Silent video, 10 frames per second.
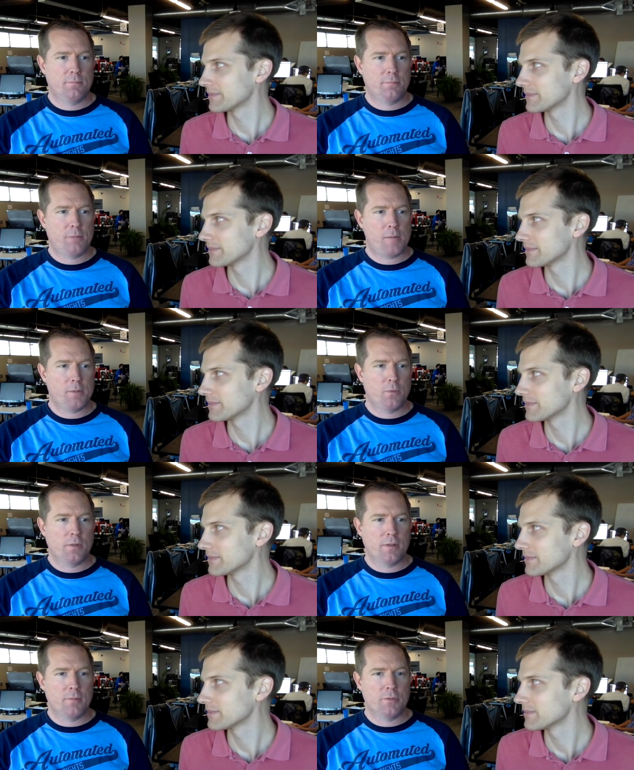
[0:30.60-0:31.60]
Speaker 1: probably
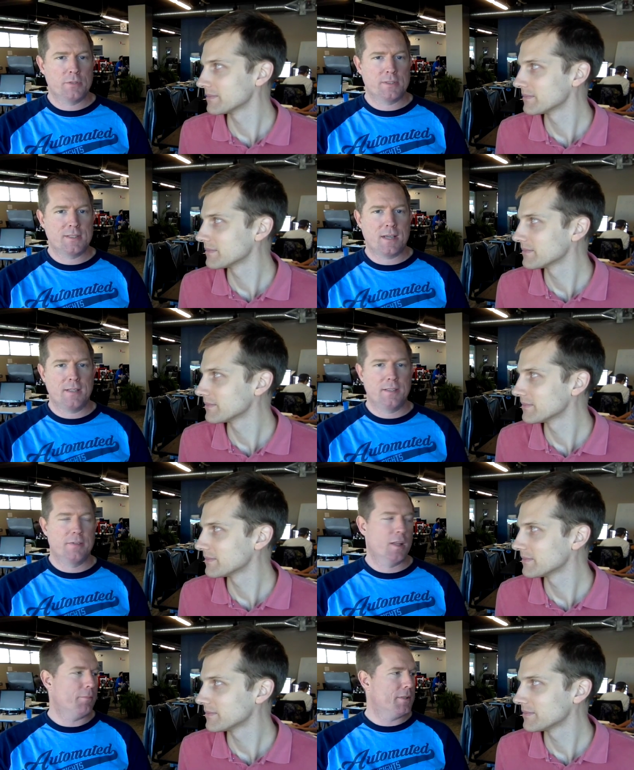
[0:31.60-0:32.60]
one of the most exciting
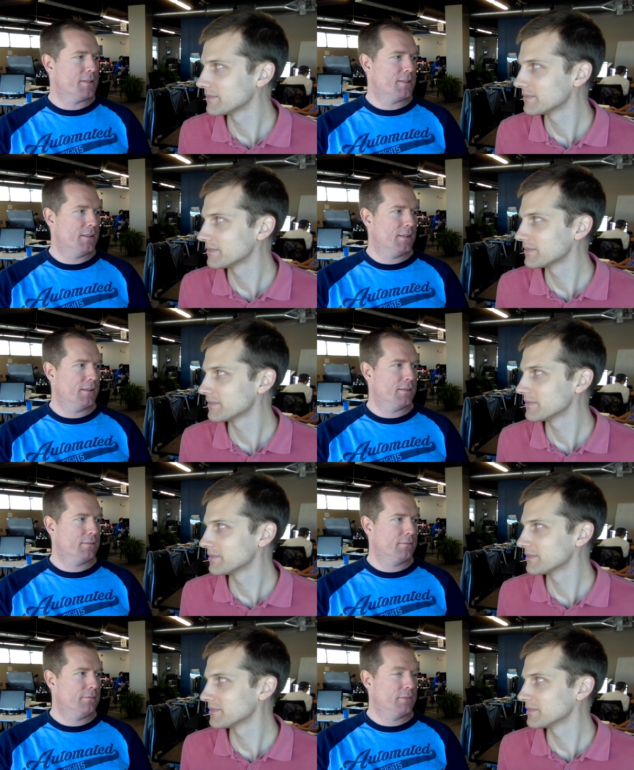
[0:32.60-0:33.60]
developments in the
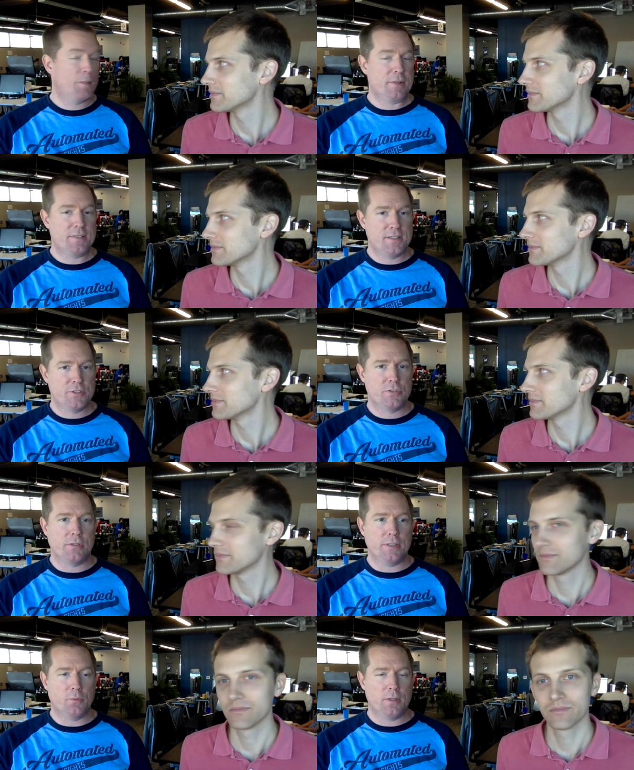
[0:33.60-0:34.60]
company's
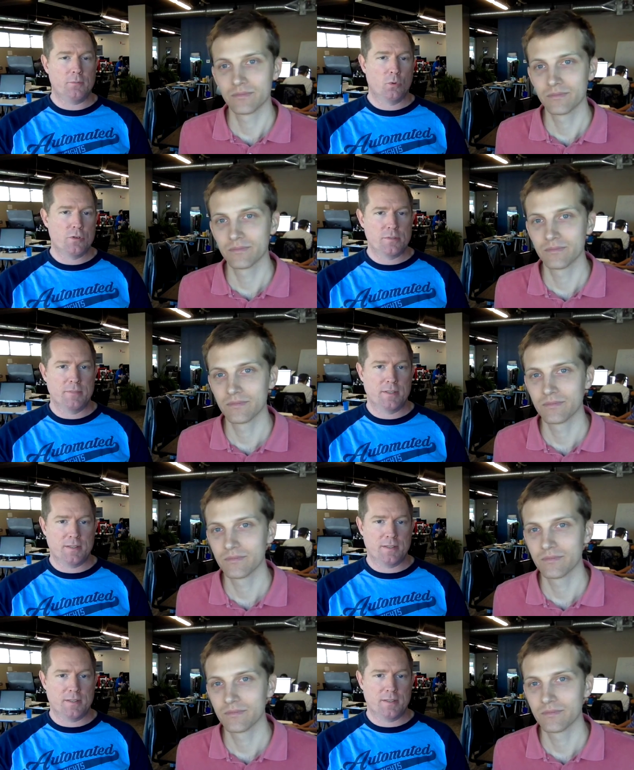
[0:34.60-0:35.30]
history. What Wordsmith